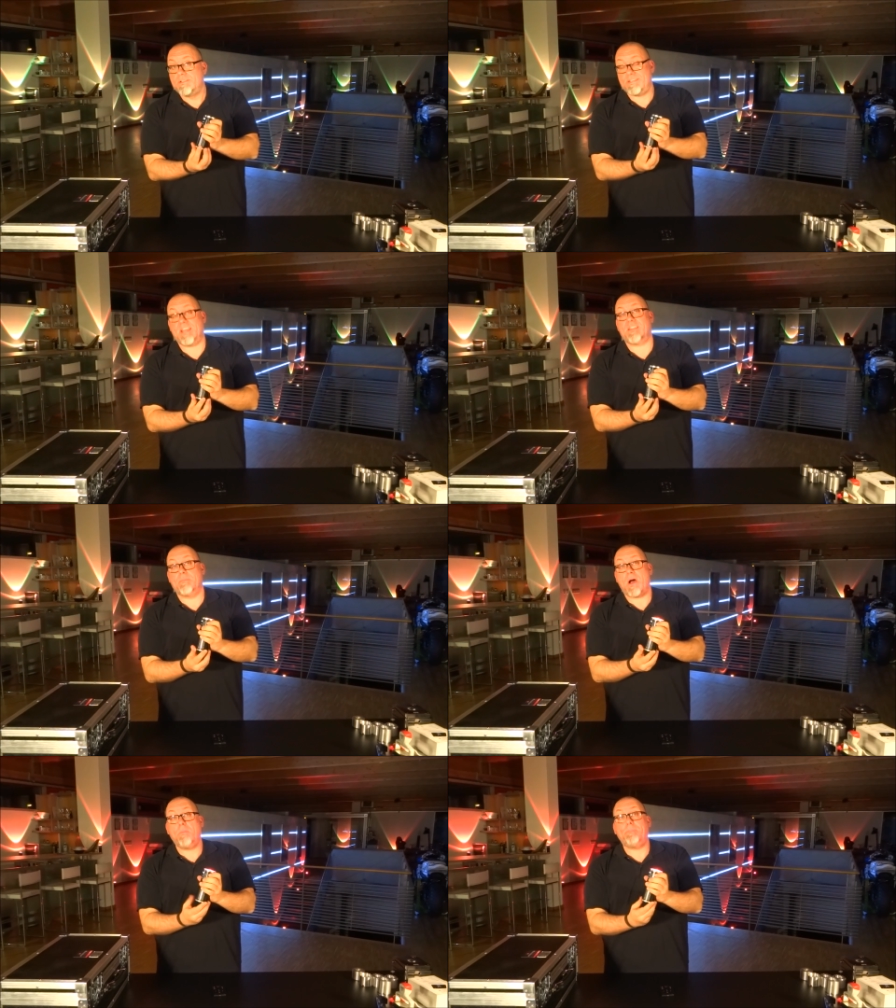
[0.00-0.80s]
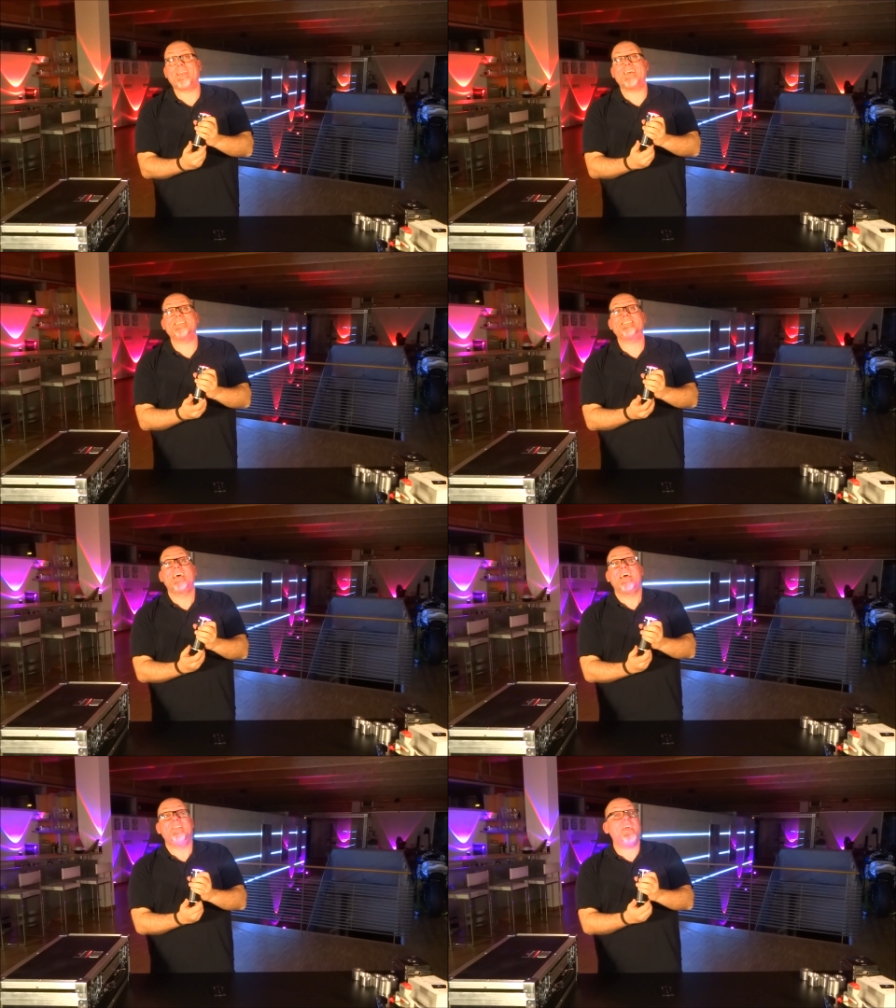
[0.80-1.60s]
take them out because
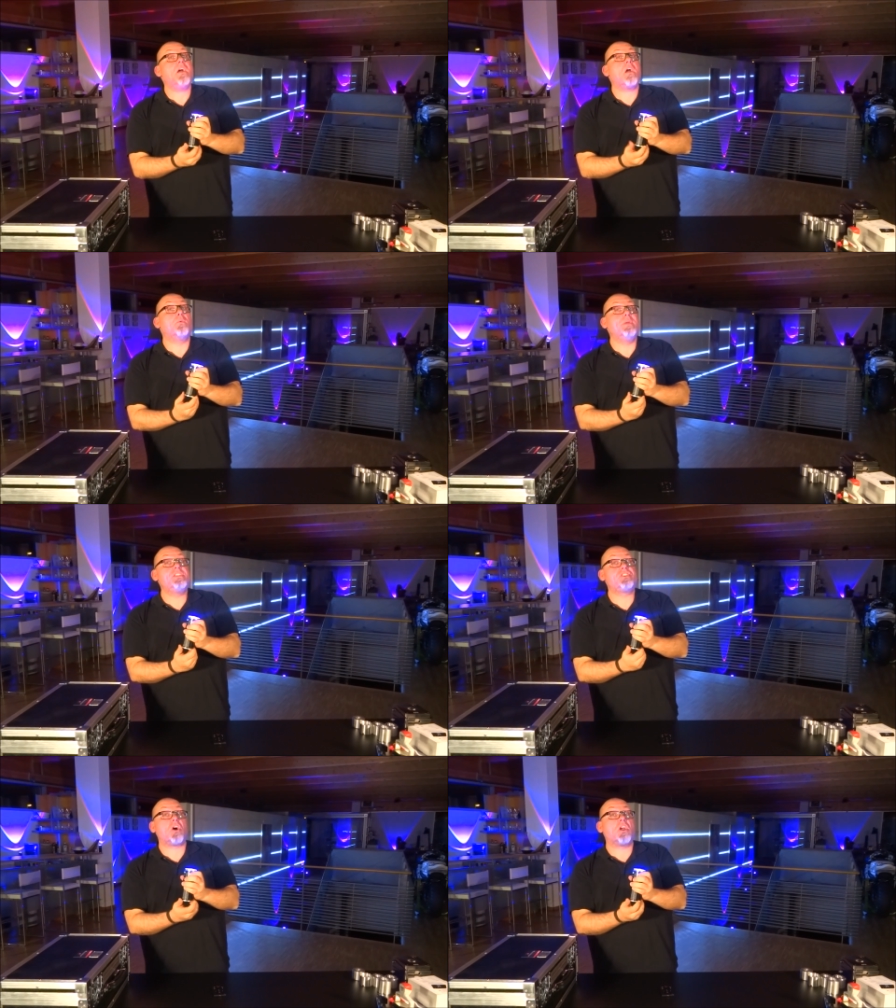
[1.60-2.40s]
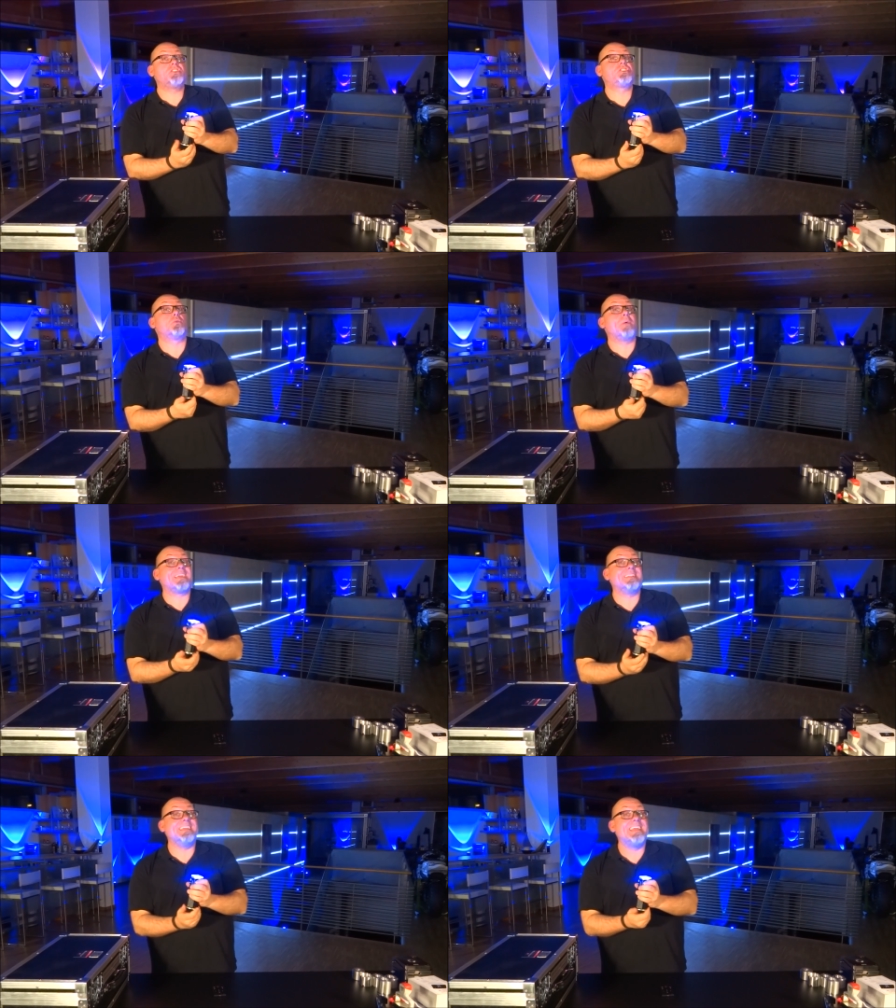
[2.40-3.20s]
they are recharged
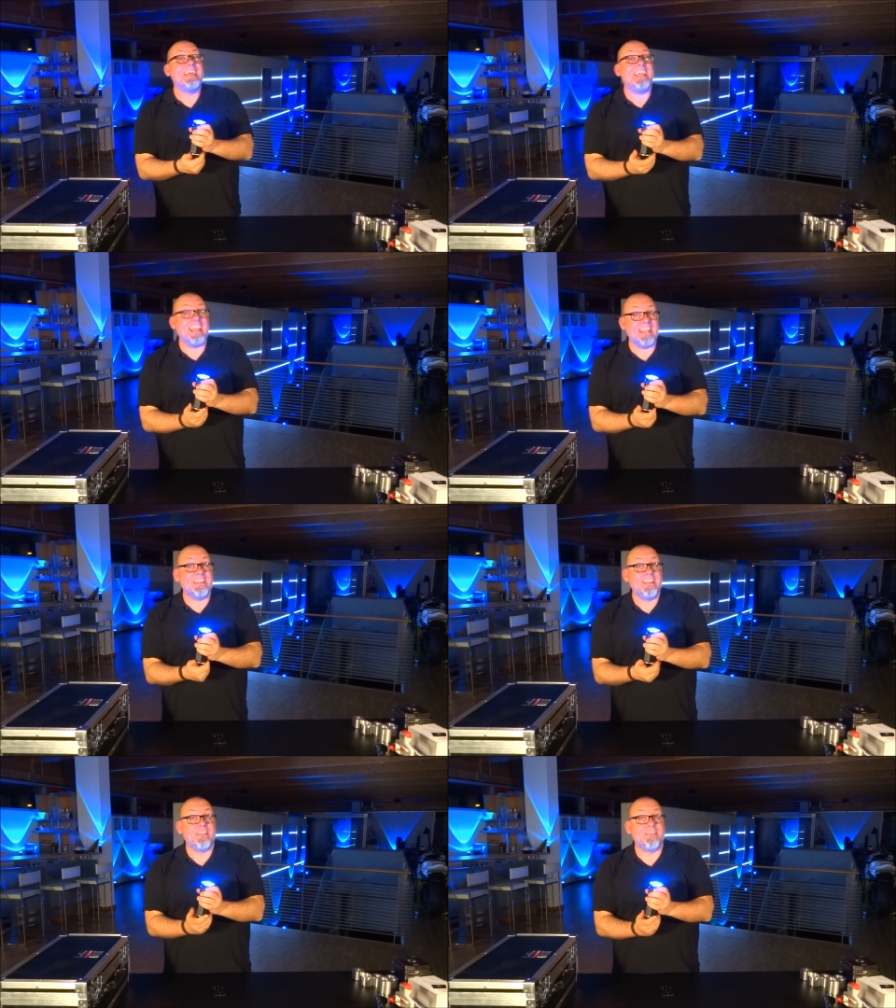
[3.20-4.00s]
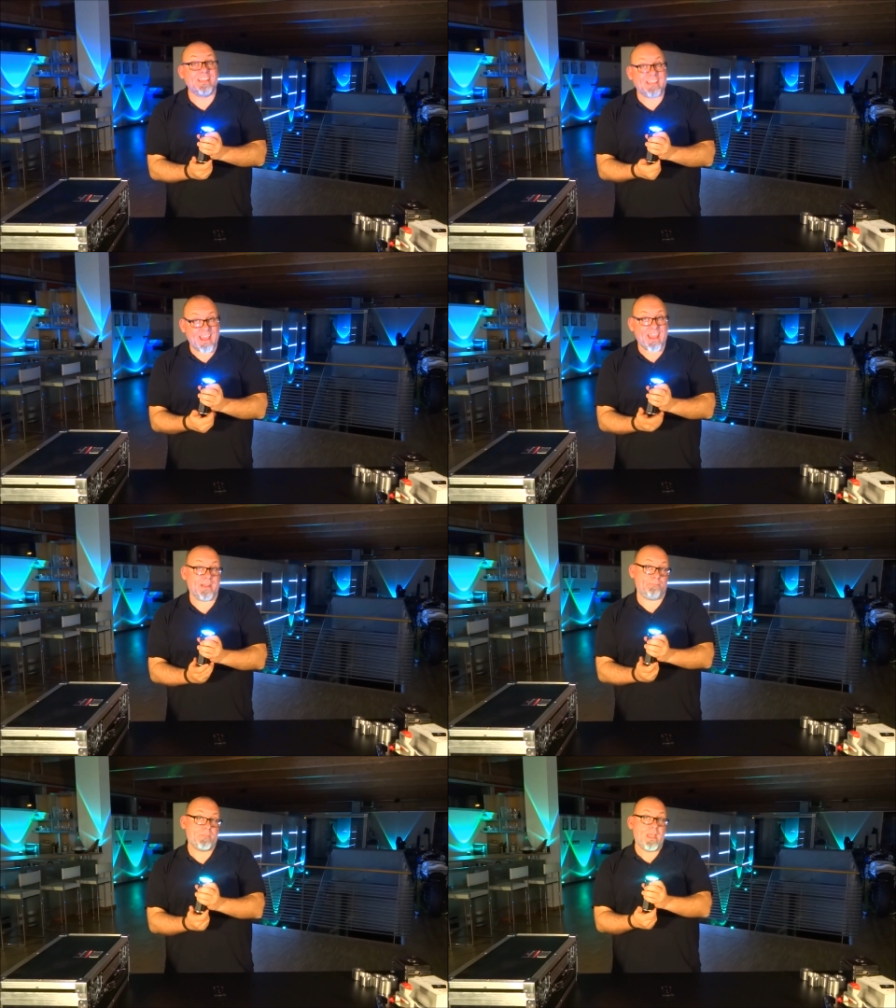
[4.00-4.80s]
directly in the
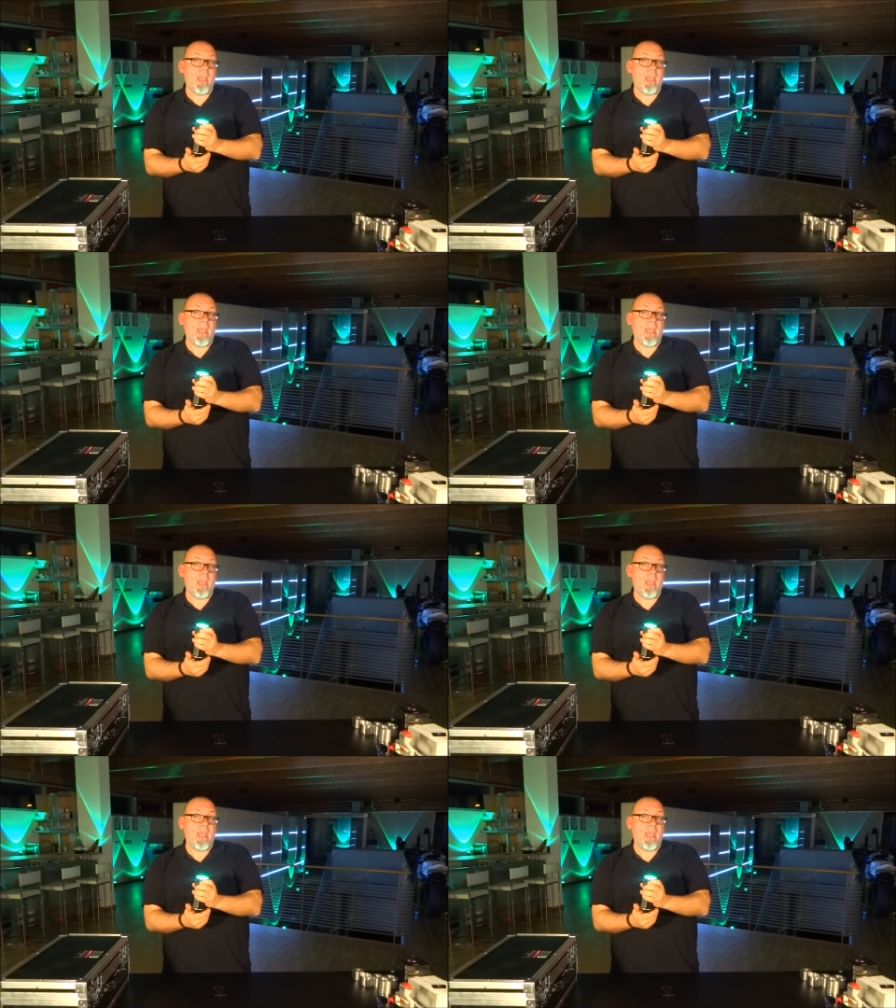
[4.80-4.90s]
can.